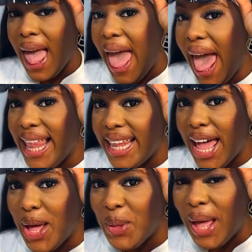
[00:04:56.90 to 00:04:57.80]

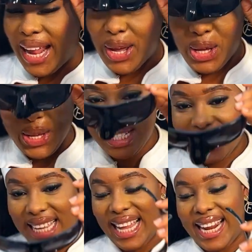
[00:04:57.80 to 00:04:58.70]
Hello? I know you
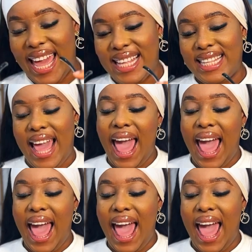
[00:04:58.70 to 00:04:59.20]
see this.